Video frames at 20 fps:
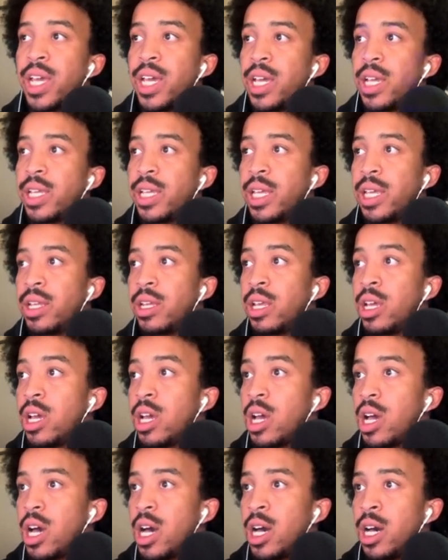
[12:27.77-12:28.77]
get
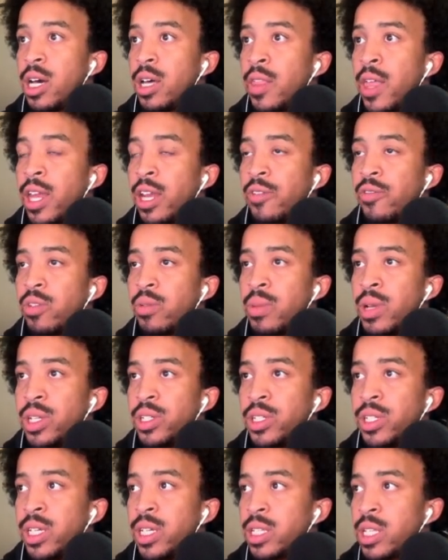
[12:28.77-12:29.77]
that information
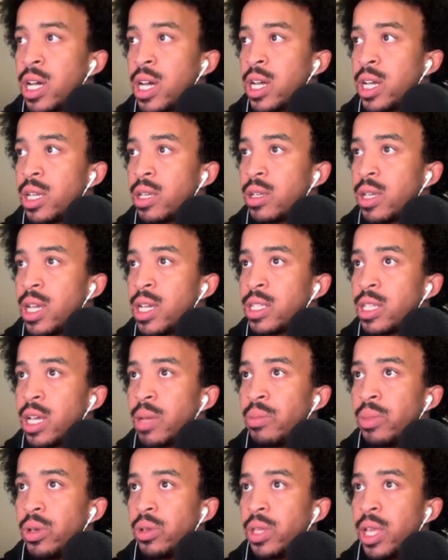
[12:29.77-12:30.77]
as I
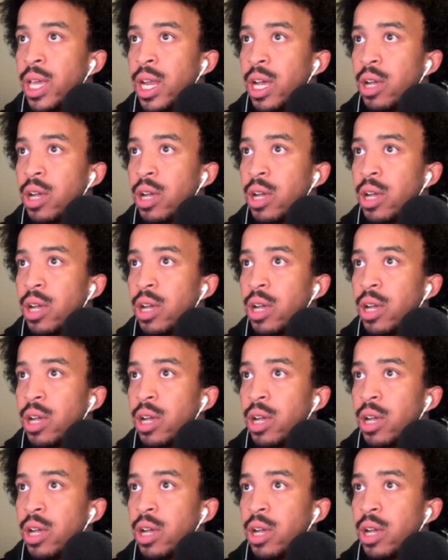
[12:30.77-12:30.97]
build that out.